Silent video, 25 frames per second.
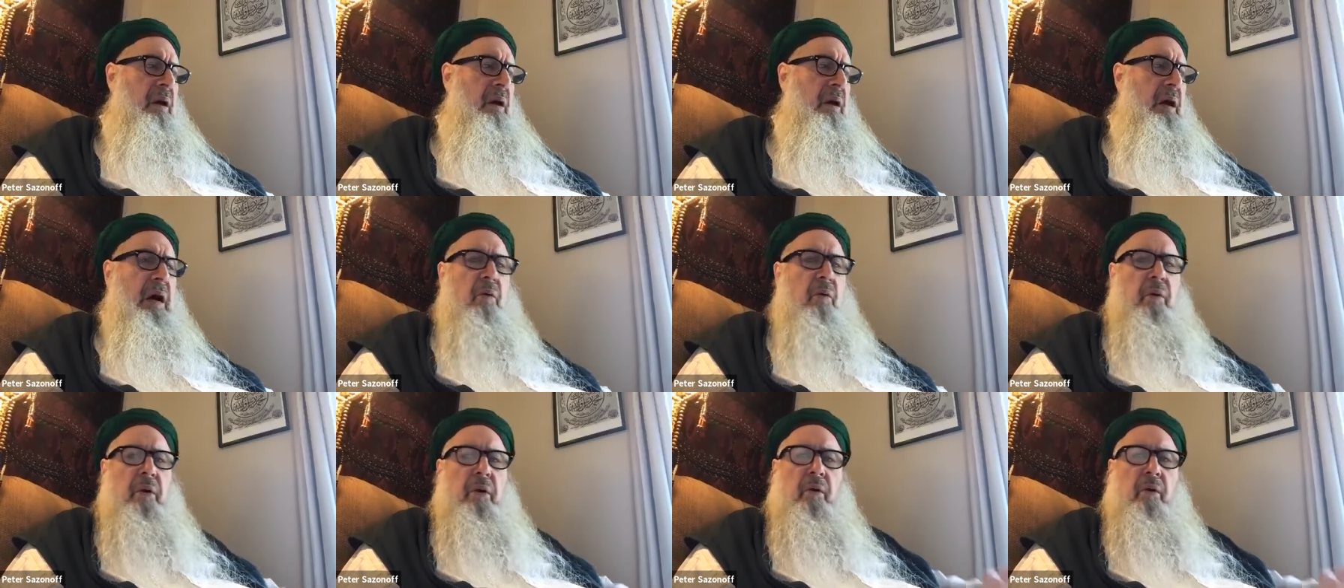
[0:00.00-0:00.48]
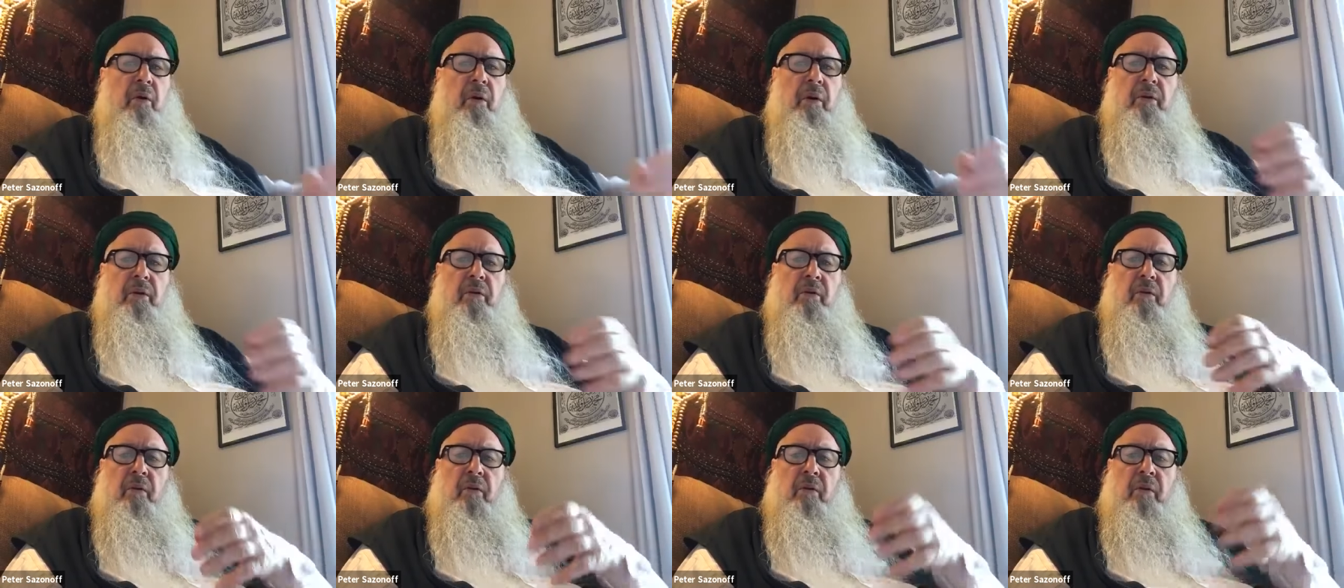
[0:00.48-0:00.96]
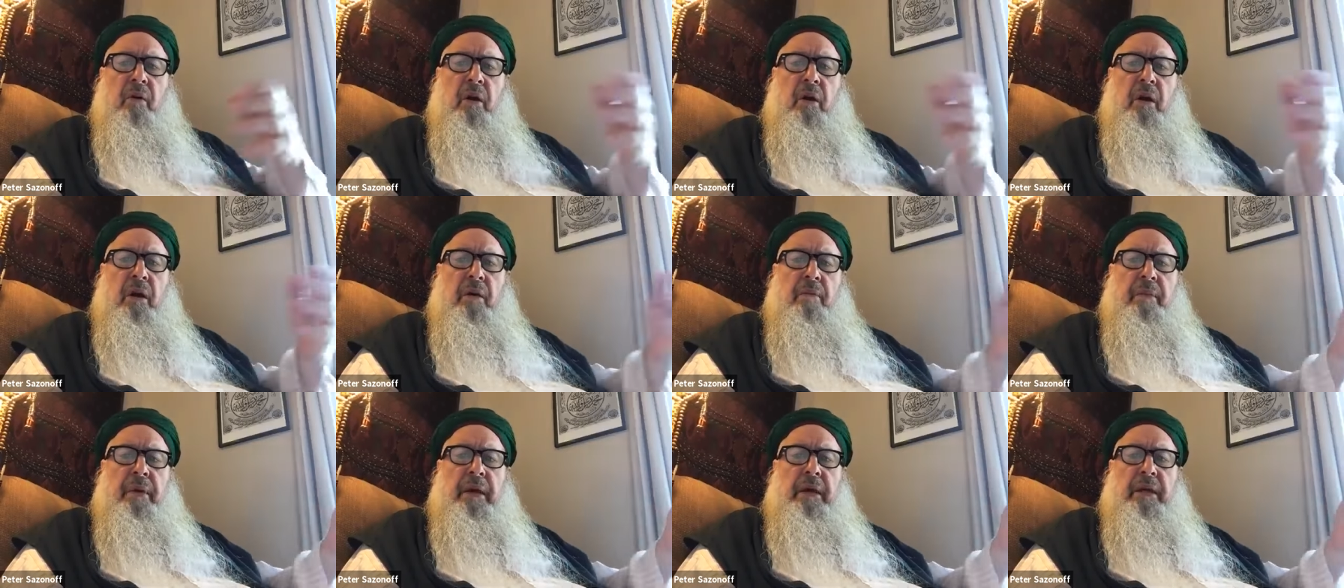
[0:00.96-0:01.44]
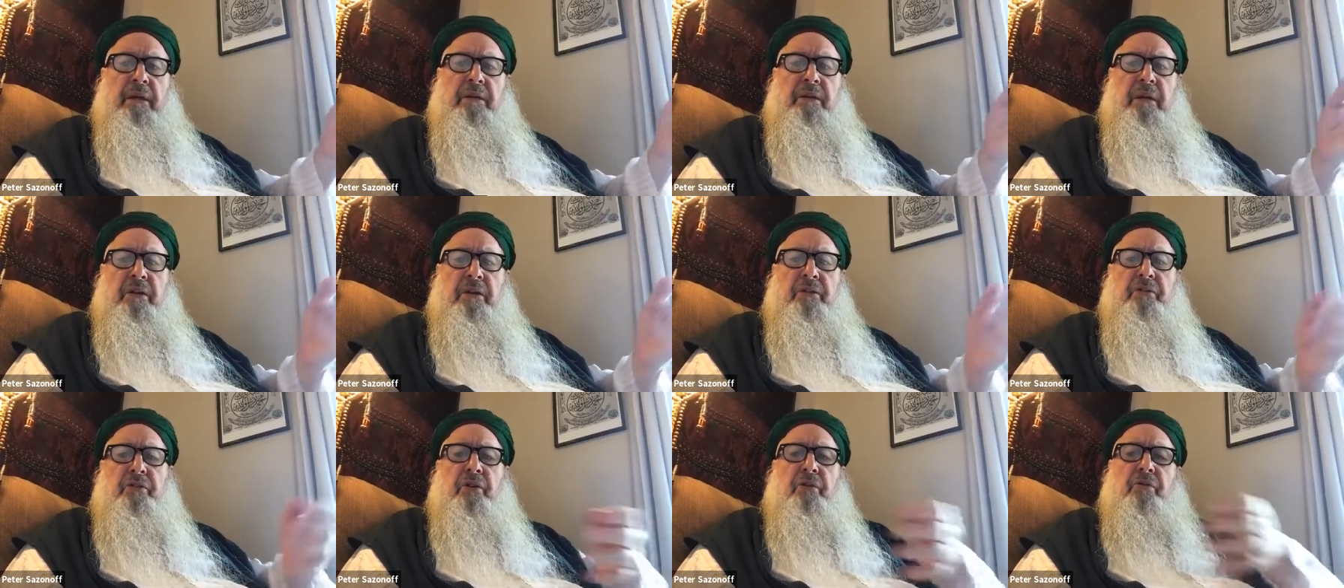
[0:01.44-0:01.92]
How we're going to make
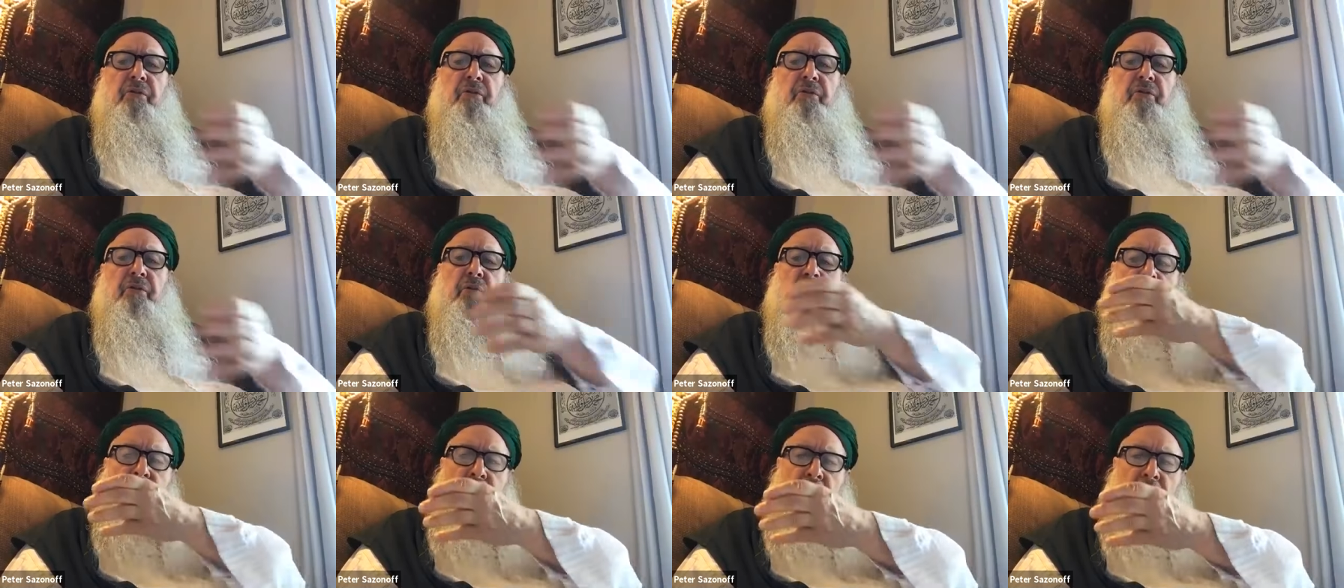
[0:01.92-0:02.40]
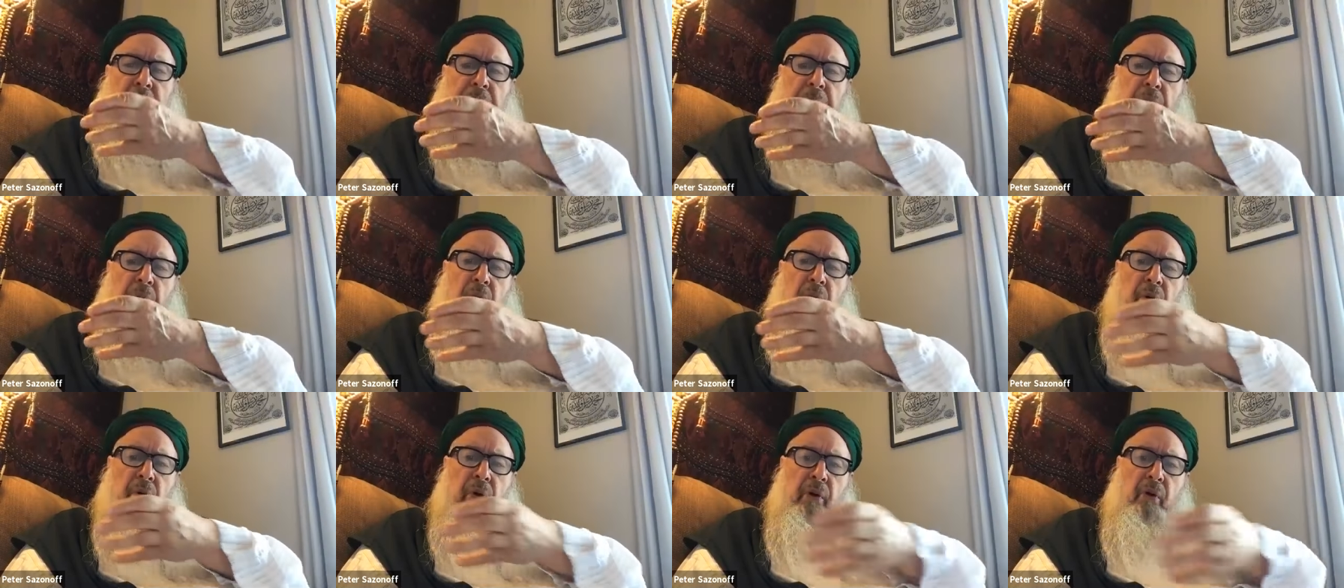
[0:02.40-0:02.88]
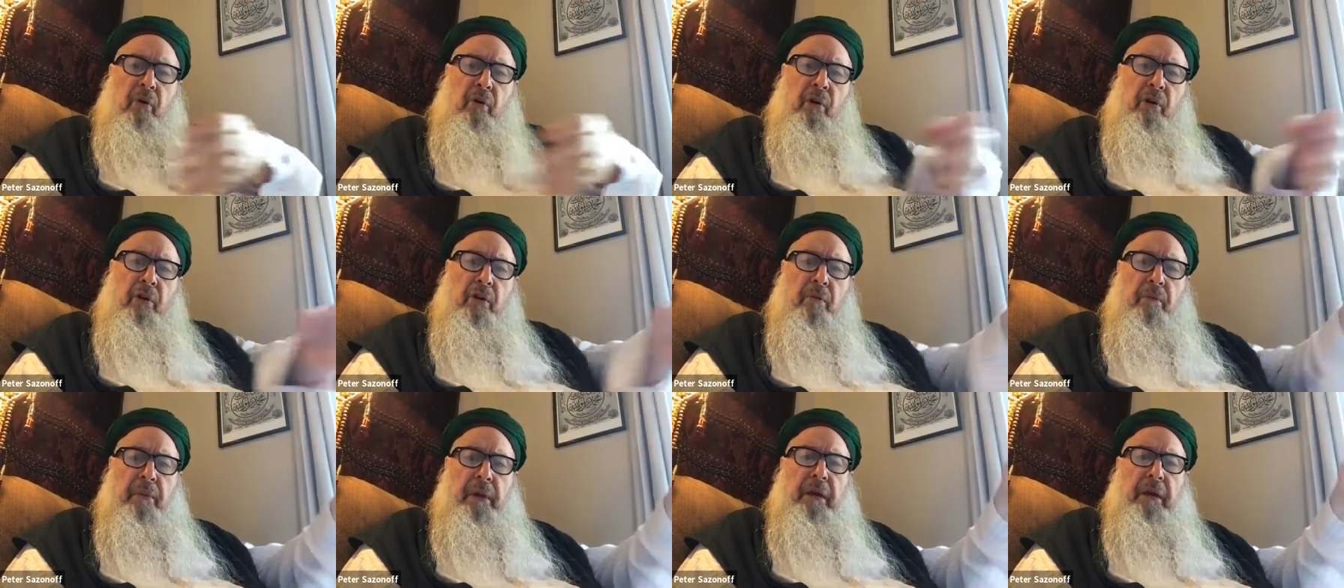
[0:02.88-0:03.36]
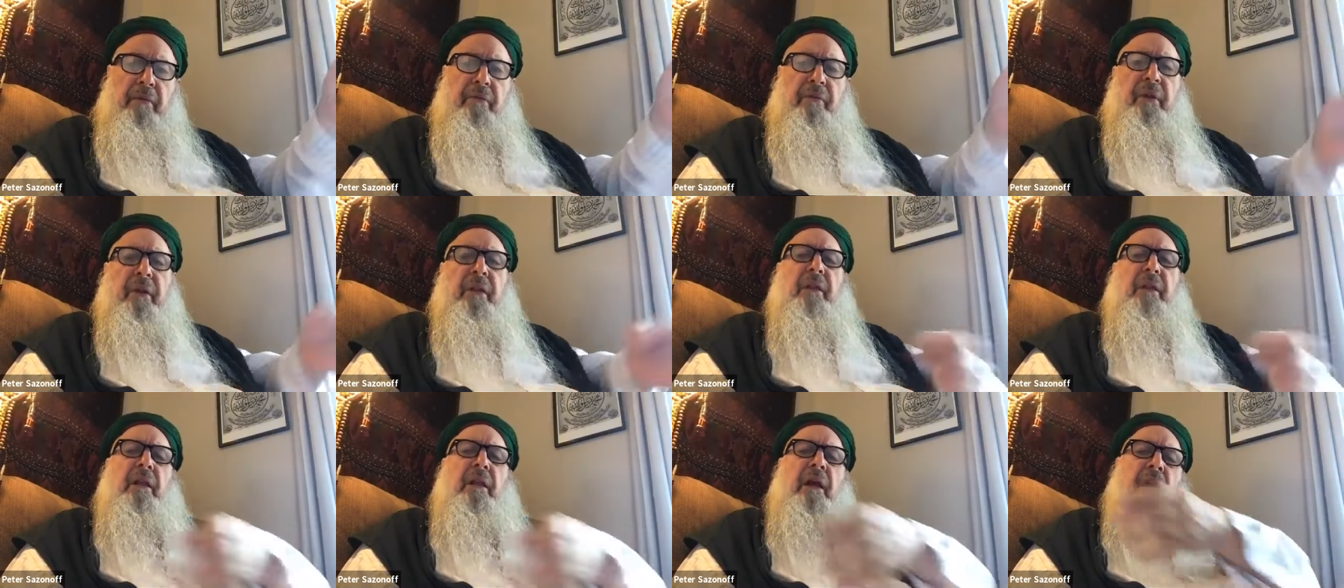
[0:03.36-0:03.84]
sajda to people who are going to
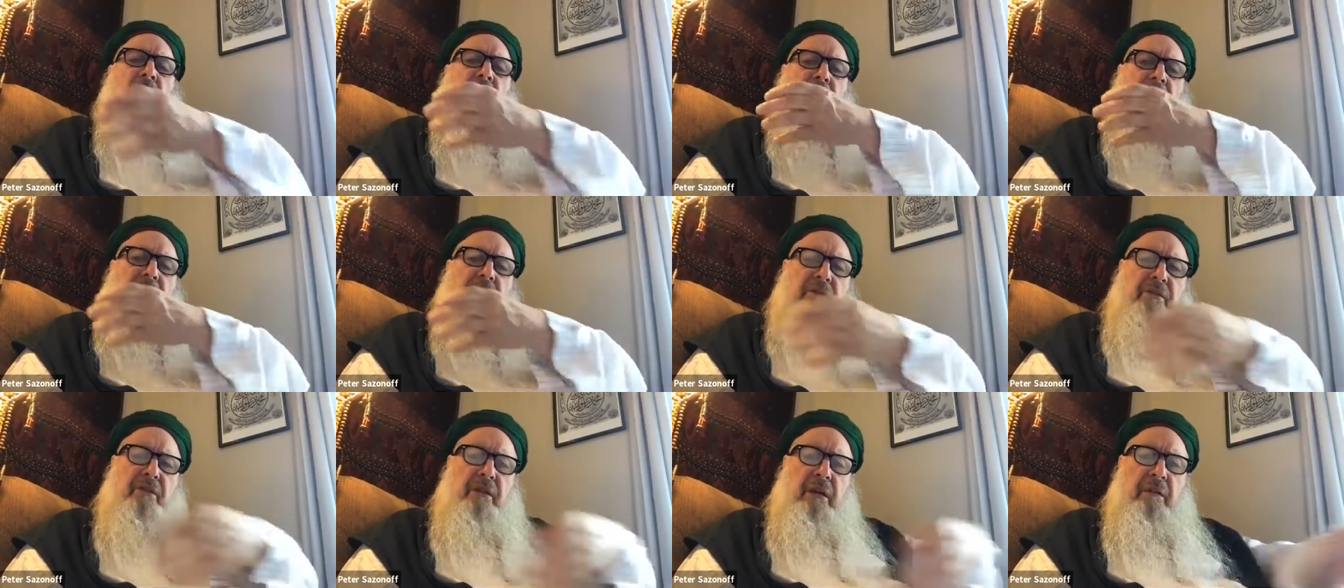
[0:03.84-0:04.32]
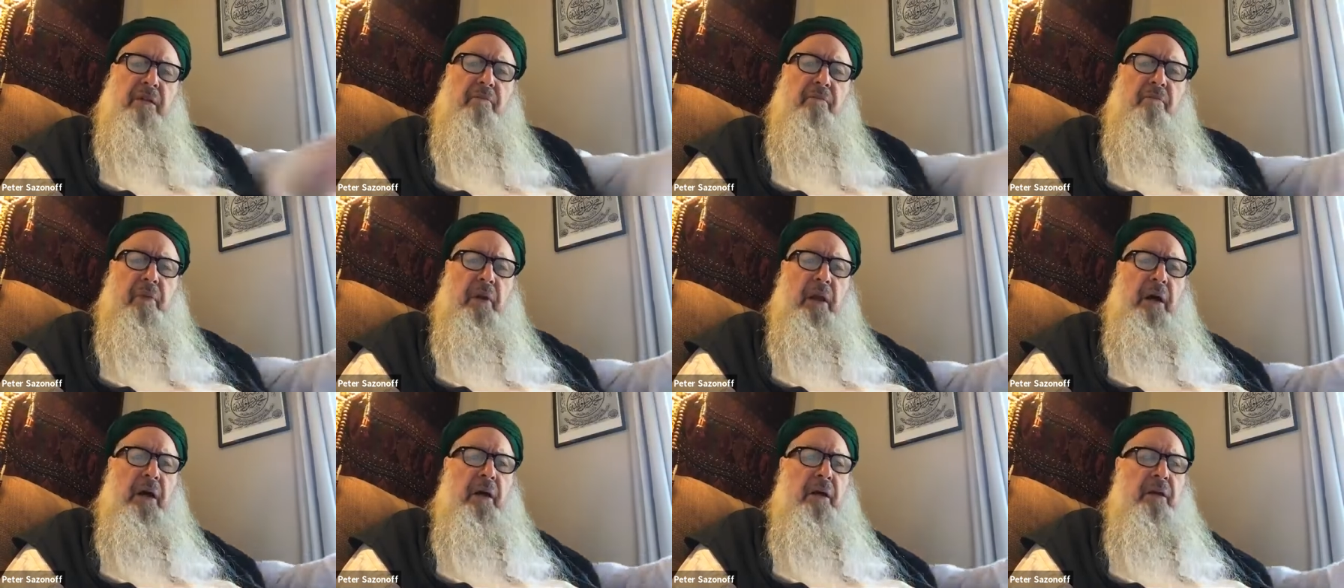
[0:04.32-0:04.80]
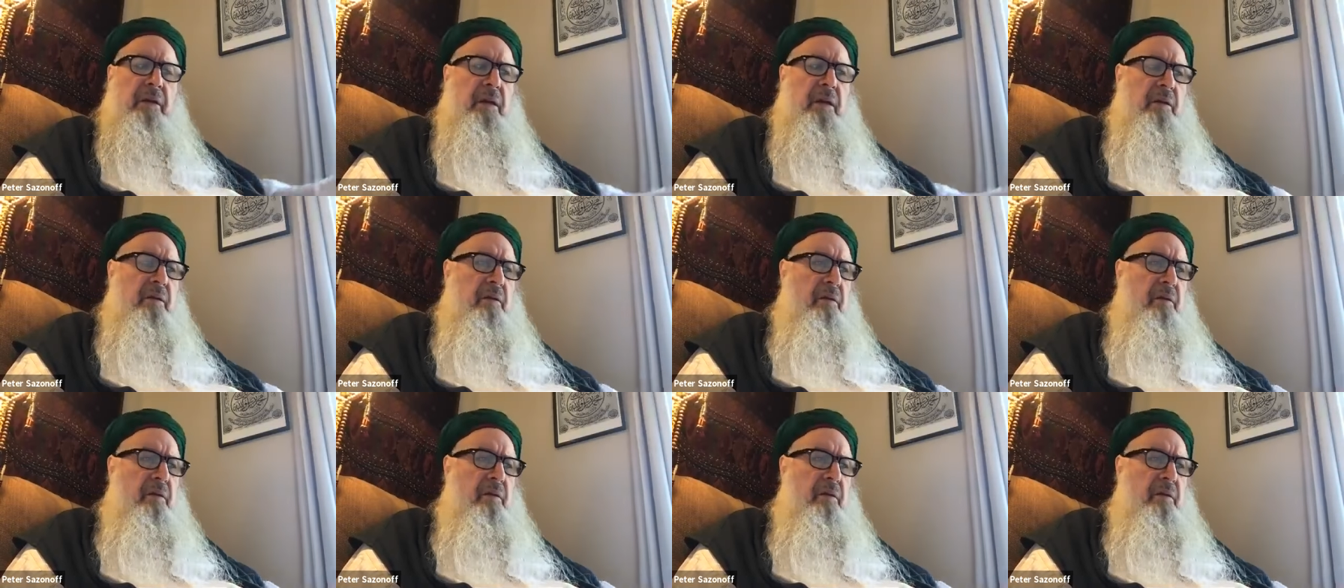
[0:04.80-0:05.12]
make fitna and shed blood.